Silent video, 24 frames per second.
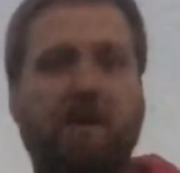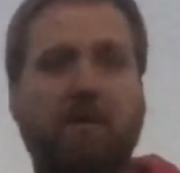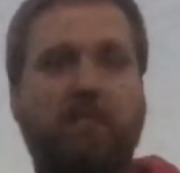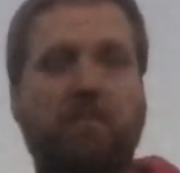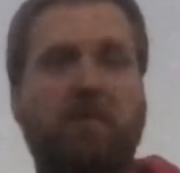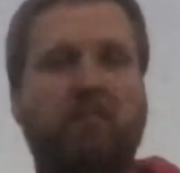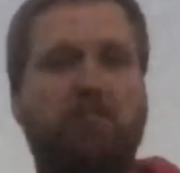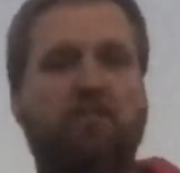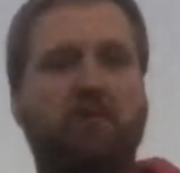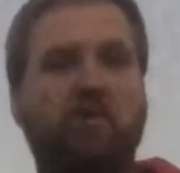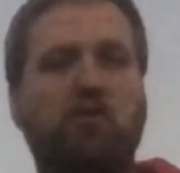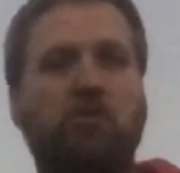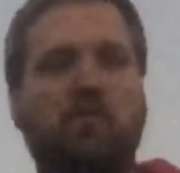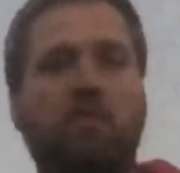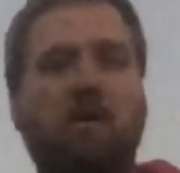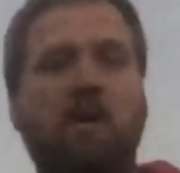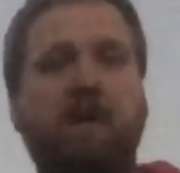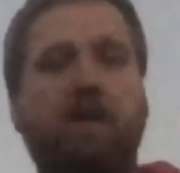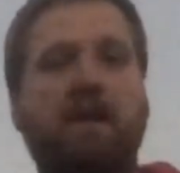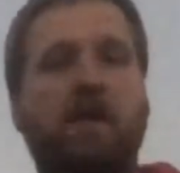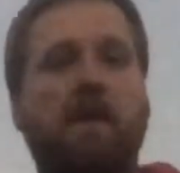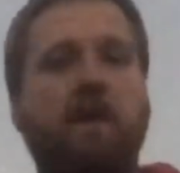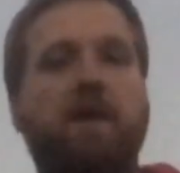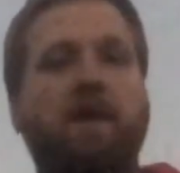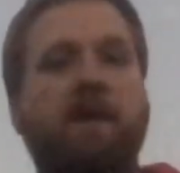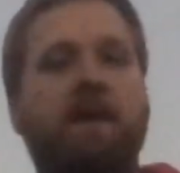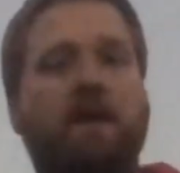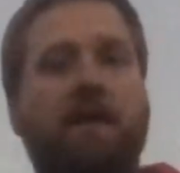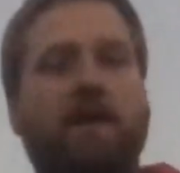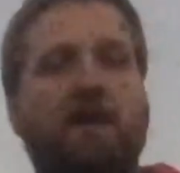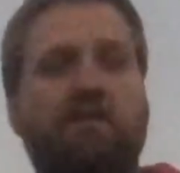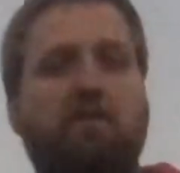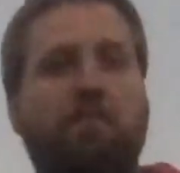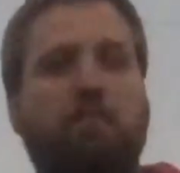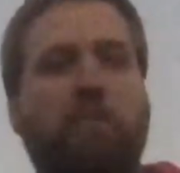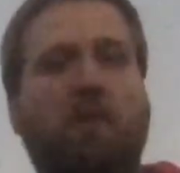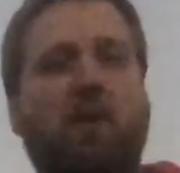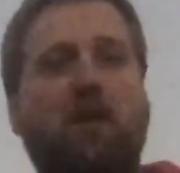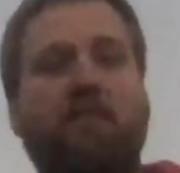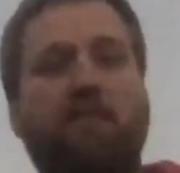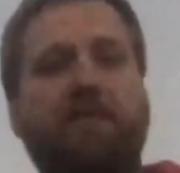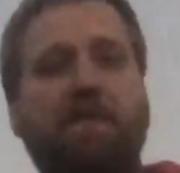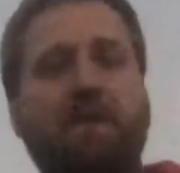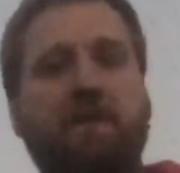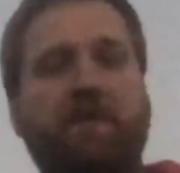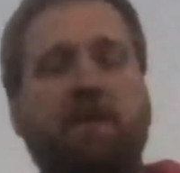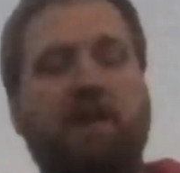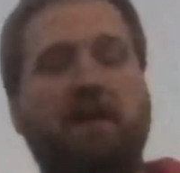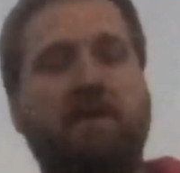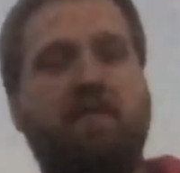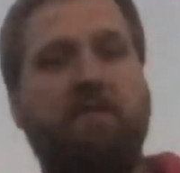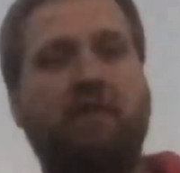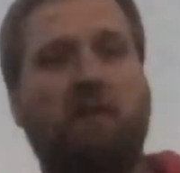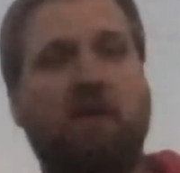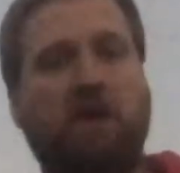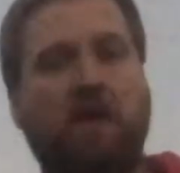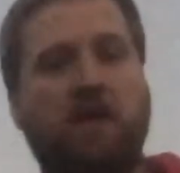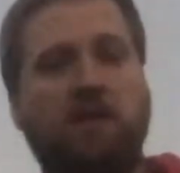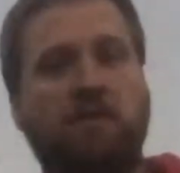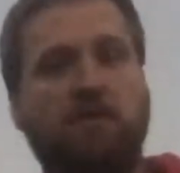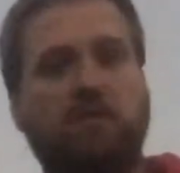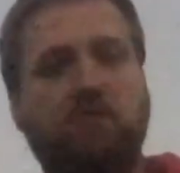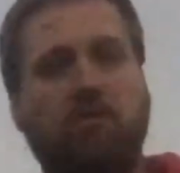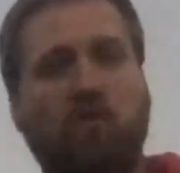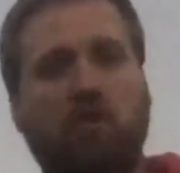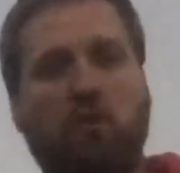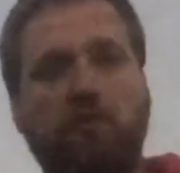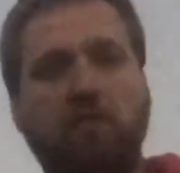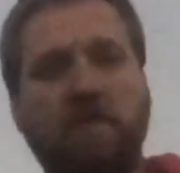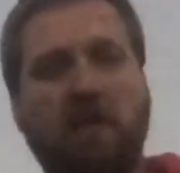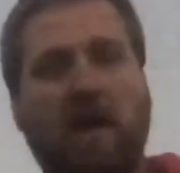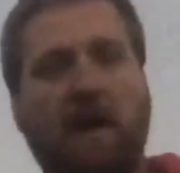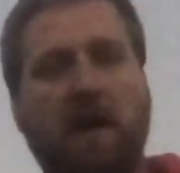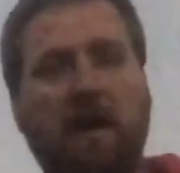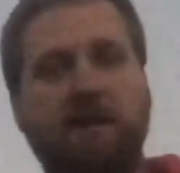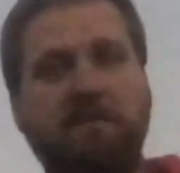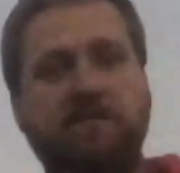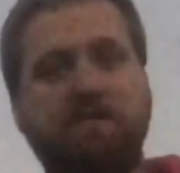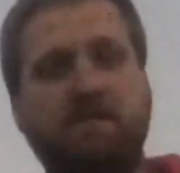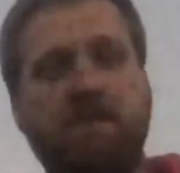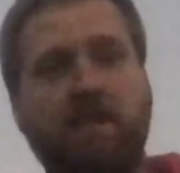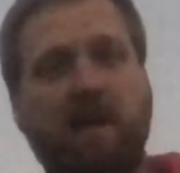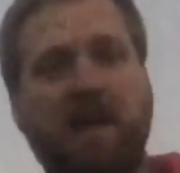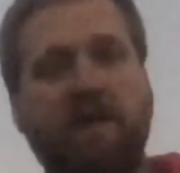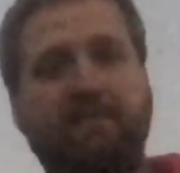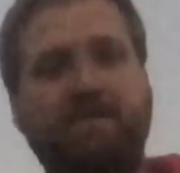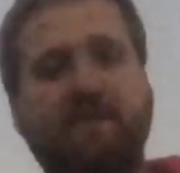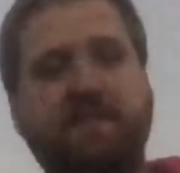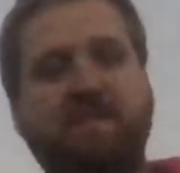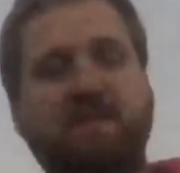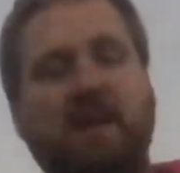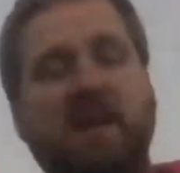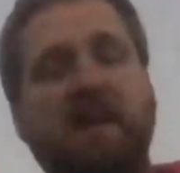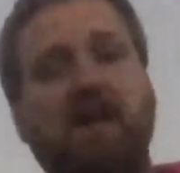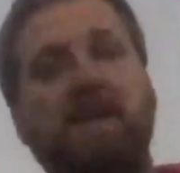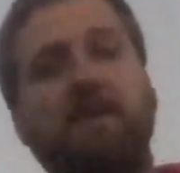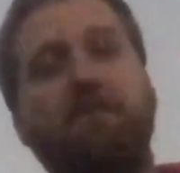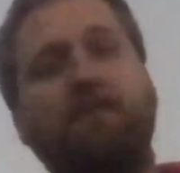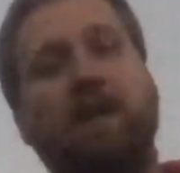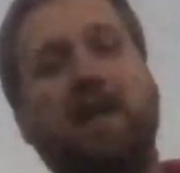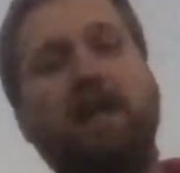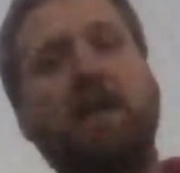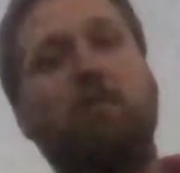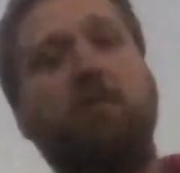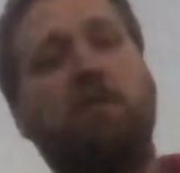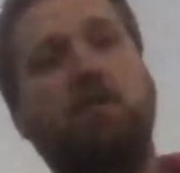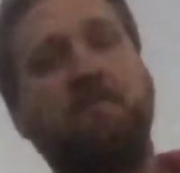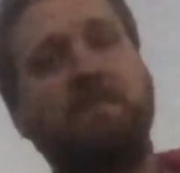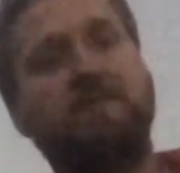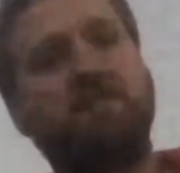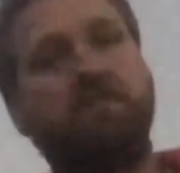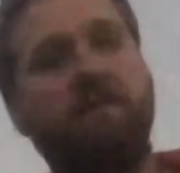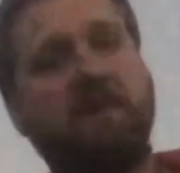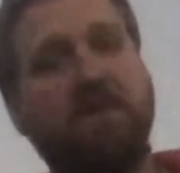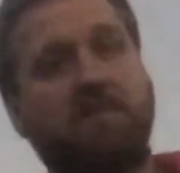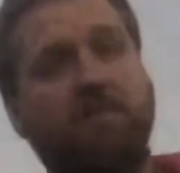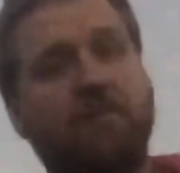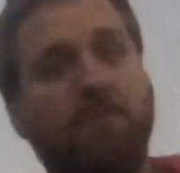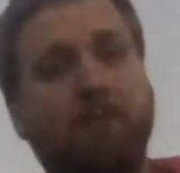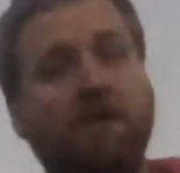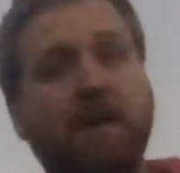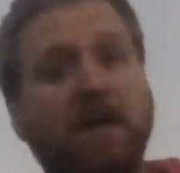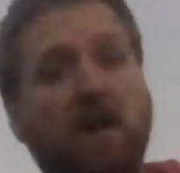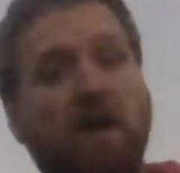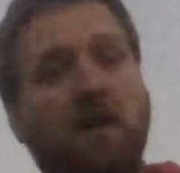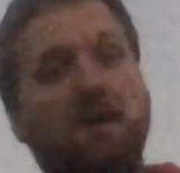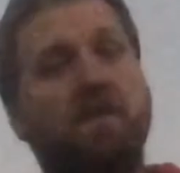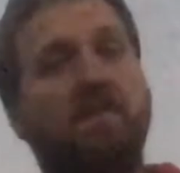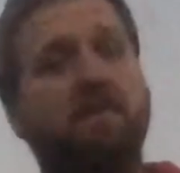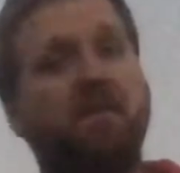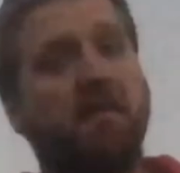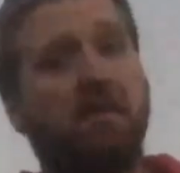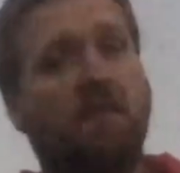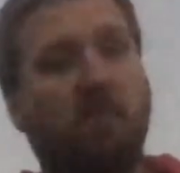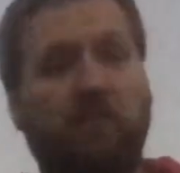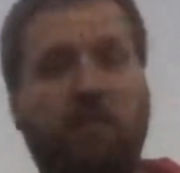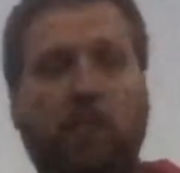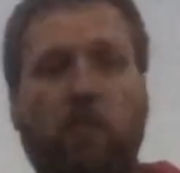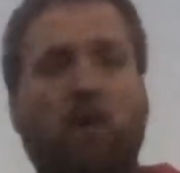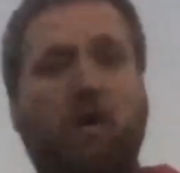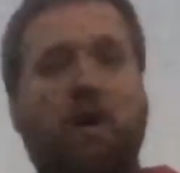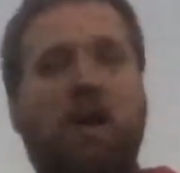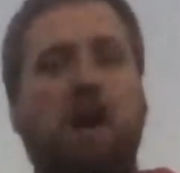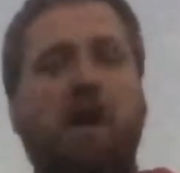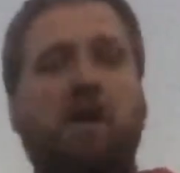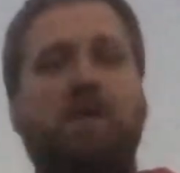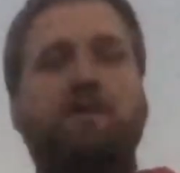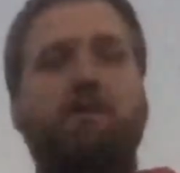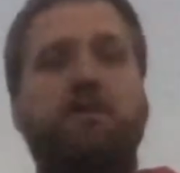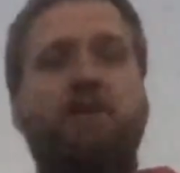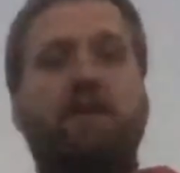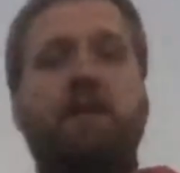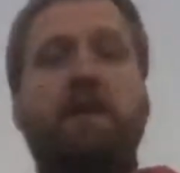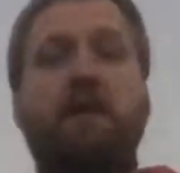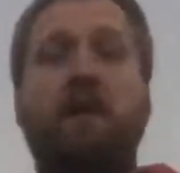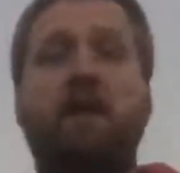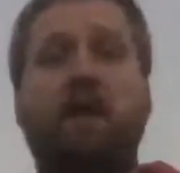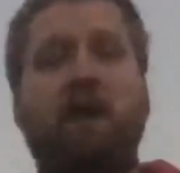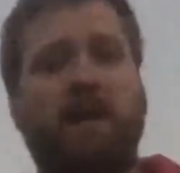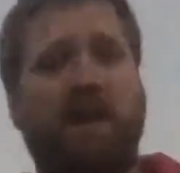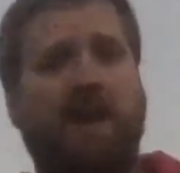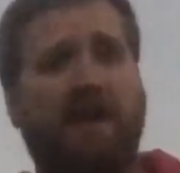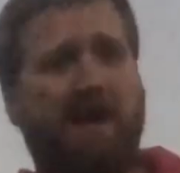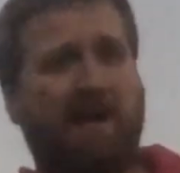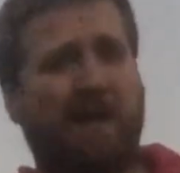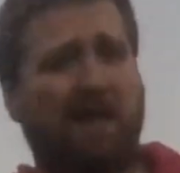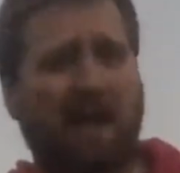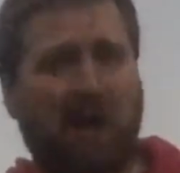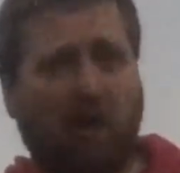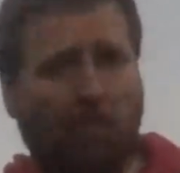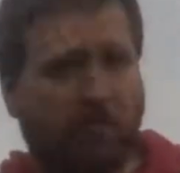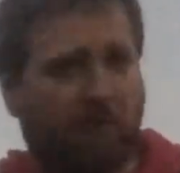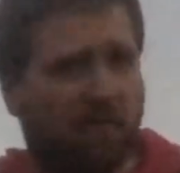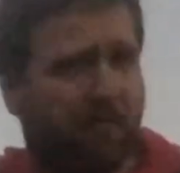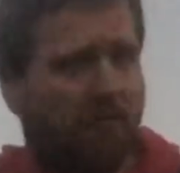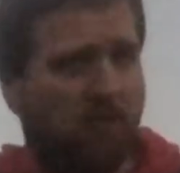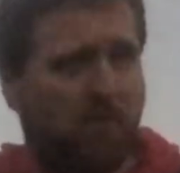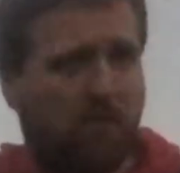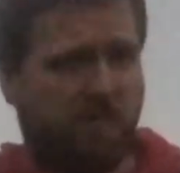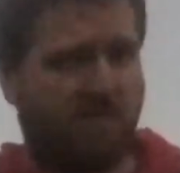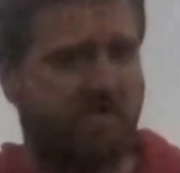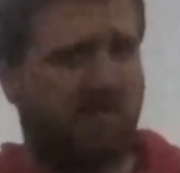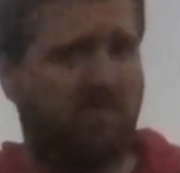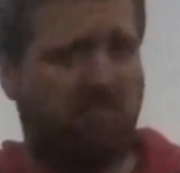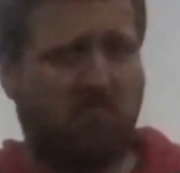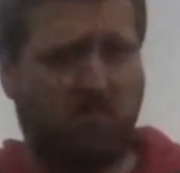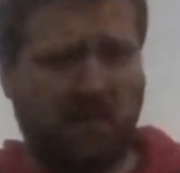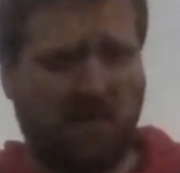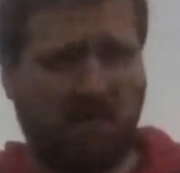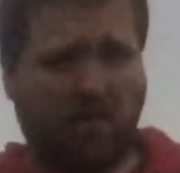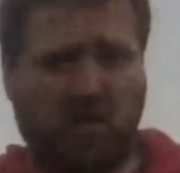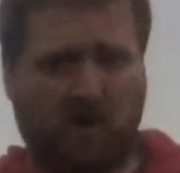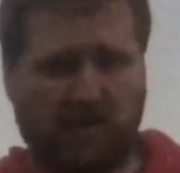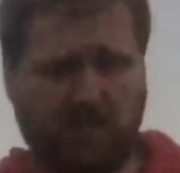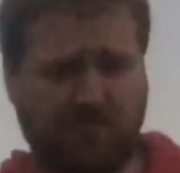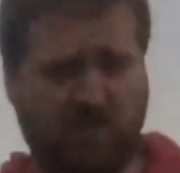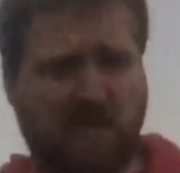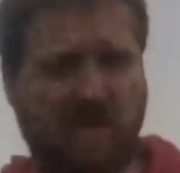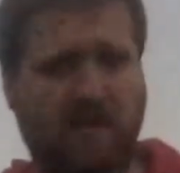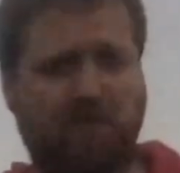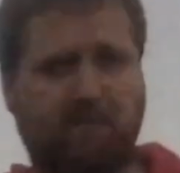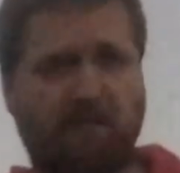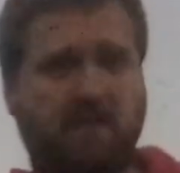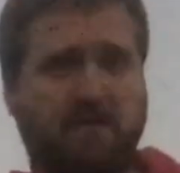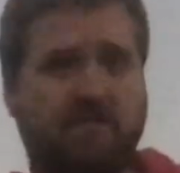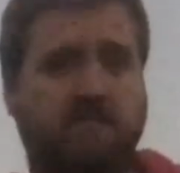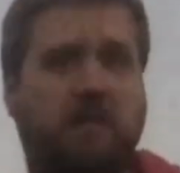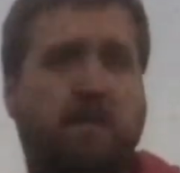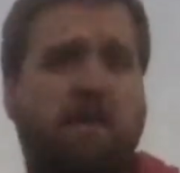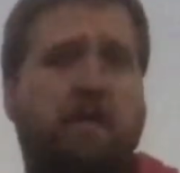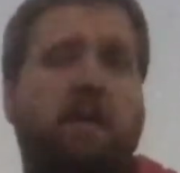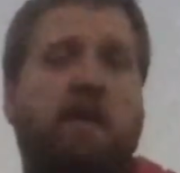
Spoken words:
it. The blue one is perfect. It's a controlled hyzer every time, anywhere between 300 to 400. It outperforms some of my lawn drivers.